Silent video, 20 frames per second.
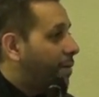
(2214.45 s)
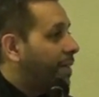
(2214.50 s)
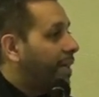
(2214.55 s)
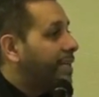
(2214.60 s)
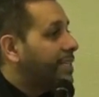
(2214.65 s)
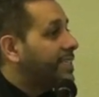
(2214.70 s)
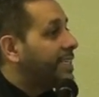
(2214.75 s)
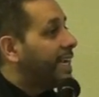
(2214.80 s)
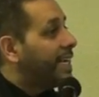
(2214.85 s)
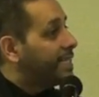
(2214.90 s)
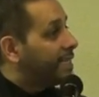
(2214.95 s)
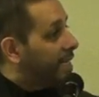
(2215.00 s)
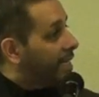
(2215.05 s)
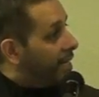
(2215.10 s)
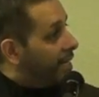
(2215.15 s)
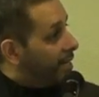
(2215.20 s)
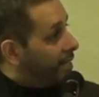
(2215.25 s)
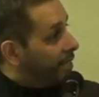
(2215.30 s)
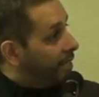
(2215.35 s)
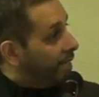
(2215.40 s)
Now Allah
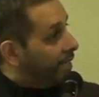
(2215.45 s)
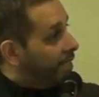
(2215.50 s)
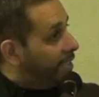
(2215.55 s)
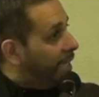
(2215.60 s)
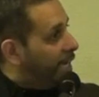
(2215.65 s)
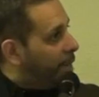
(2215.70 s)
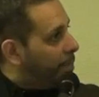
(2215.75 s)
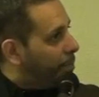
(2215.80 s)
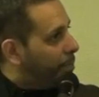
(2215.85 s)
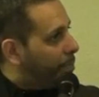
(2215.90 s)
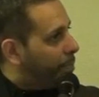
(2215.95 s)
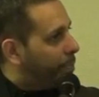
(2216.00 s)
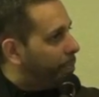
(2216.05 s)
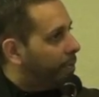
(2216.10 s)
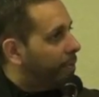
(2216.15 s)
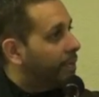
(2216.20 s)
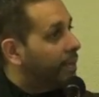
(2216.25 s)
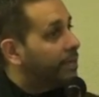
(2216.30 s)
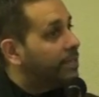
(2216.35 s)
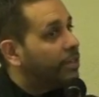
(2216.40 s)
says, dig
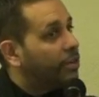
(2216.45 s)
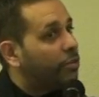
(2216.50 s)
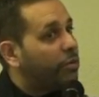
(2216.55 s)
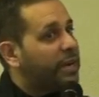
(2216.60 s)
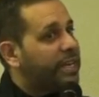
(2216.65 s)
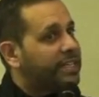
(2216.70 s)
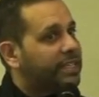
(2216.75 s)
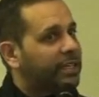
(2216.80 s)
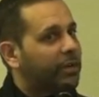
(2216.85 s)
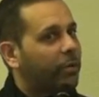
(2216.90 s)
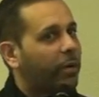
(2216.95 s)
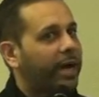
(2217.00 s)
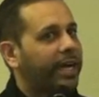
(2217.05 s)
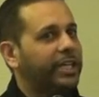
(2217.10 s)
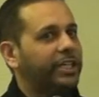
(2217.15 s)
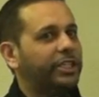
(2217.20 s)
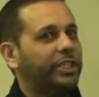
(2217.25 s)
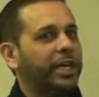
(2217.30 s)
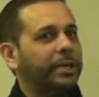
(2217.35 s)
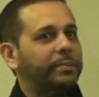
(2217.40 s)
deep. There's a
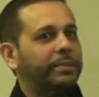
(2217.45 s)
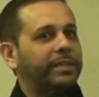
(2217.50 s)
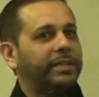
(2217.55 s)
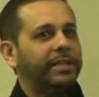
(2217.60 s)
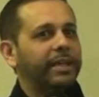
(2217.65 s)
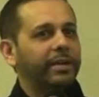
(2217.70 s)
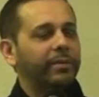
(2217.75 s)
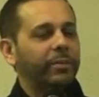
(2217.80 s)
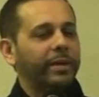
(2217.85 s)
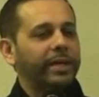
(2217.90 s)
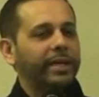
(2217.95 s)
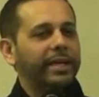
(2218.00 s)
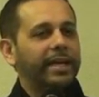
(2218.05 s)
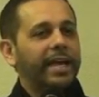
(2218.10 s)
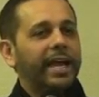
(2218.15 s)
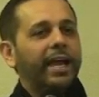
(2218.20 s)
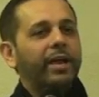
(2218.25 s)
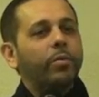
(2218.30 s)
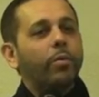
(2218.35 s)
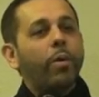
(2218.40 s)
reason why I shaped it that
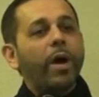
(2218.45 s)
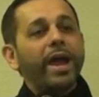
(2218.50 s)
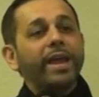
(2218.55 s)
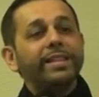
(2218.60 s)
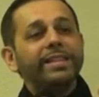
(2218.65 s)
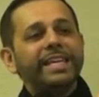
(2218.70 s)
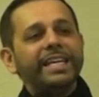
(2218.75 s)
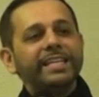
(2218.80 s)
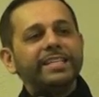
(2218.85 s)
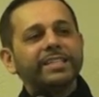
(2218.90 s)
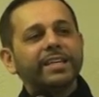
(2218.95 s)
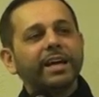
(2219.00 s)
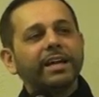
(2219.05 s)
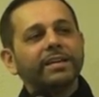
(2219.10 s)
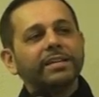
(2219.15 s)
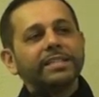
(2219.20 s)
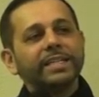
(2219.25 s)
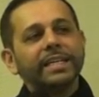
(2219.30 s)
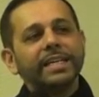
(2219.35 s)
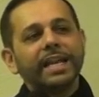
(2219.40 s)
way. And why
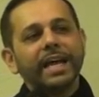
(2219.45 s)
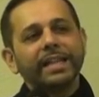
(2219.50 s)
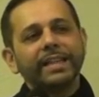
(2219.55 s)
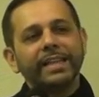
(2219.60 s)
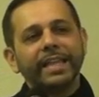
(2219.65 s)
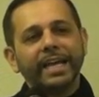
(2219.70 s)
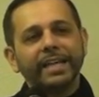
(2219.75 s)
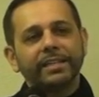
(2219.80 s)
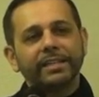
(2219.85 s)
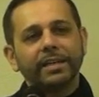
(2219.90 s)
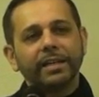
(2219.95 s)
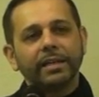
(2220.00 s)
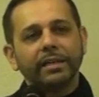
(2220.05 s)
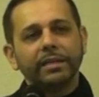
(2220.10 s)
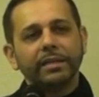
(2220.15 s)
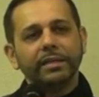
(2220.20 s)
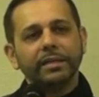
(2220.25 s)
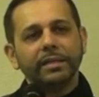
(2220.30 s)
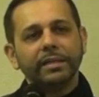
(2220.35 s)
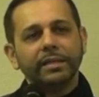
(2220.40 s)
these colors and not
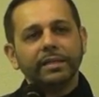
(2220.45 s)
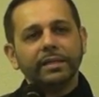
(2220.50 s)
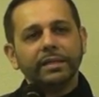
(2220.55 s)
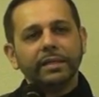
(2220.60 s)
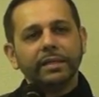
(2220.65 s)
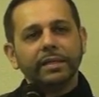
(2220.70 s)
that color?